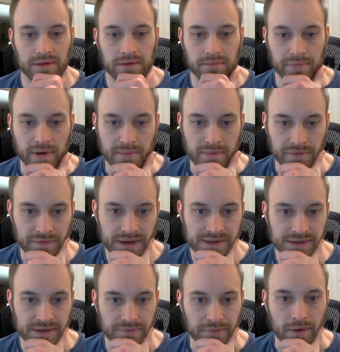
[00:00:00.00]
Pre-move
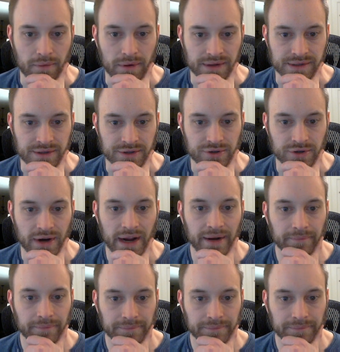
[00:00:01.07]
this if white wants to trade.